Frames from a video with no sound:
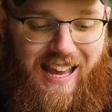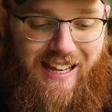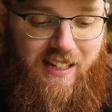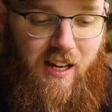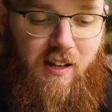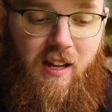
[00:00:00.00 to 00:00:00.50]

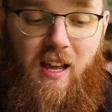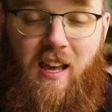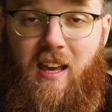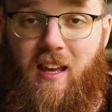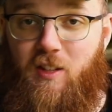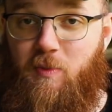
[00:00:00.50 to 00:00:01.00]
handgun,
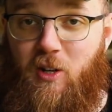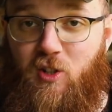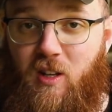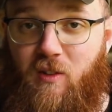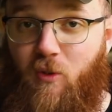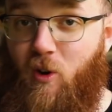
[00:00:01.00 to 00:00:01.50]

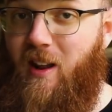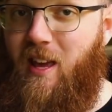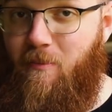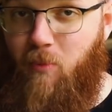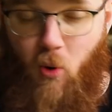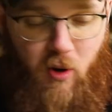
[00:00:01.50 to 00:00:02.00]
especially for an
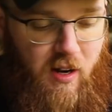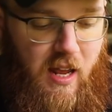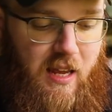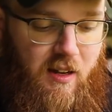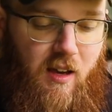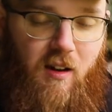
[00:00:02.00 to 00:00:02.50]
imported
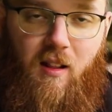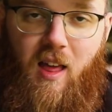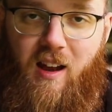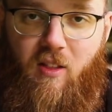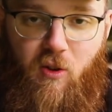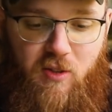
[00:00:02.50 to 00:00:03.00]
handgun. A
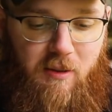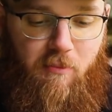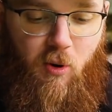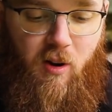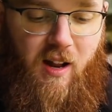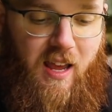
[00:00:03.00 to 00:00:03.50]
lot of those
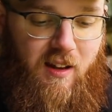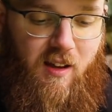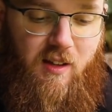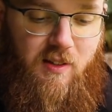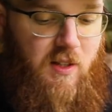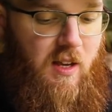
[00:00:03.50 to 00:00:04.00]
imported
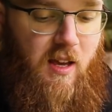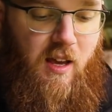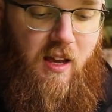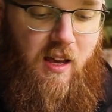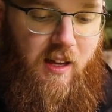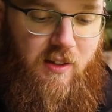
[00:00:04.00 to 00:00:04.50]
handguns,
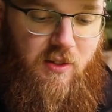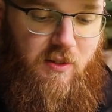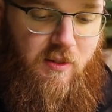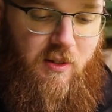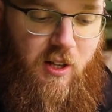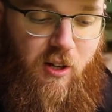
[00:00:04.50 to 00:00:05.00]
it's
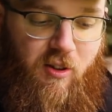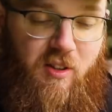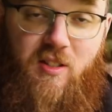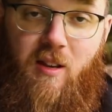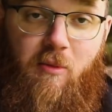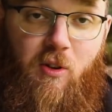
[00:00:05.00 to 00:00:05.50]
clearly
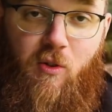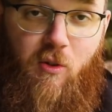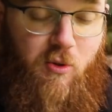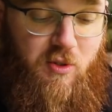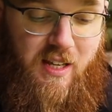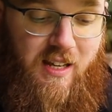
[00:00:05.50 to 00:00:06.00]
someone
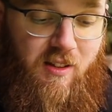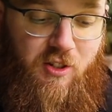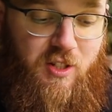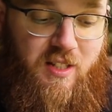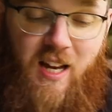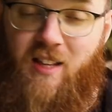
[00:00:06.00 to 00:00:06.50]
whose
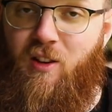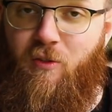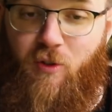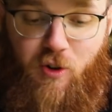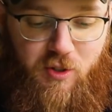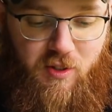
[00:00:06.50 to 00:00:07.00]
English is not their
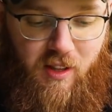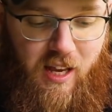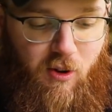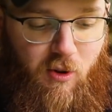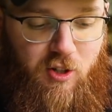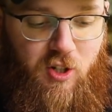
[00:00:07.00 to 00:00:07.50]
first
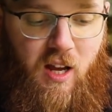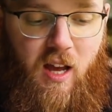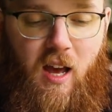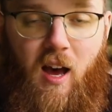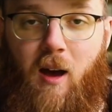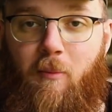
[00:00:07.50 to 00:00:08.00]
language
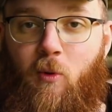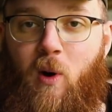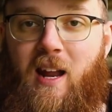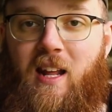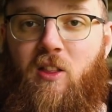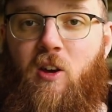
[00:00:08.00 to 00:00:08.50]

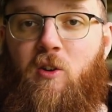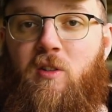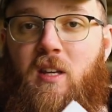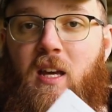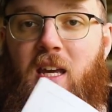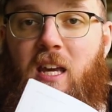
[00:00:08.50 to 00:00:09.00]
writing
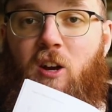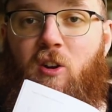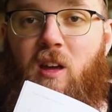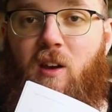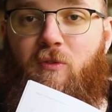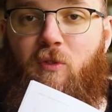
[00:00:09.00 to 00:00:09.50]
those. Here
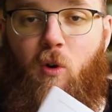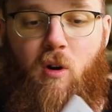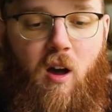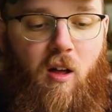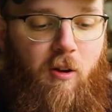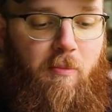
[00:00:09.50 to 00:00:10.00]
you have full
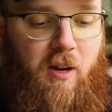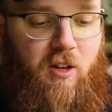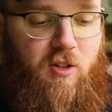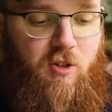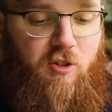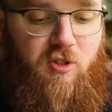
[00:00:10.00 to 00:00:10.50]
color
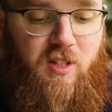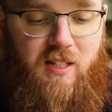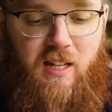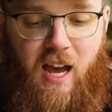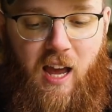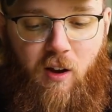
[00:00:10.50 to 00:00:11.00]
pictures and
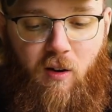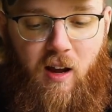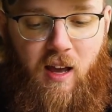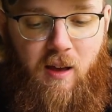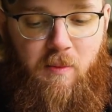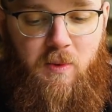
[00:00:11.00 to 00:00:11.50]

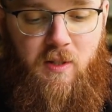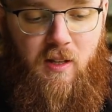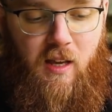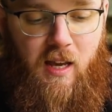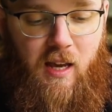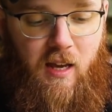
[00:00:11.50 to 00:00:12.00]
diagrams
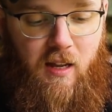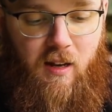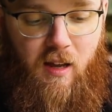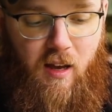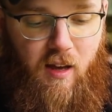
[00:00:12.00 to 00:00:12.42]
and